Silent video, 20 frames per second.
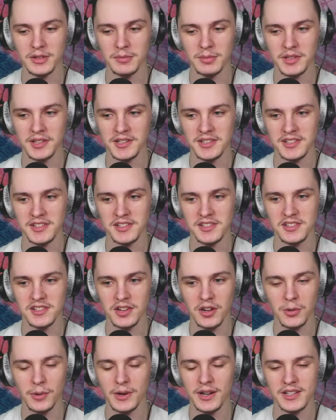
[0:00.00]
because there's
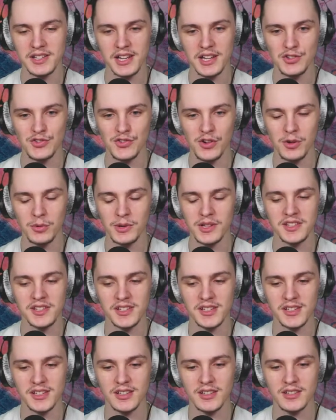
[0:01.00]
no way Tanjiro wins
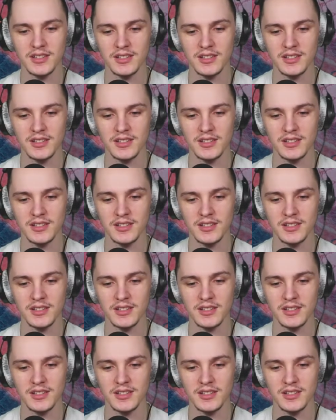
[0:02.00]
here.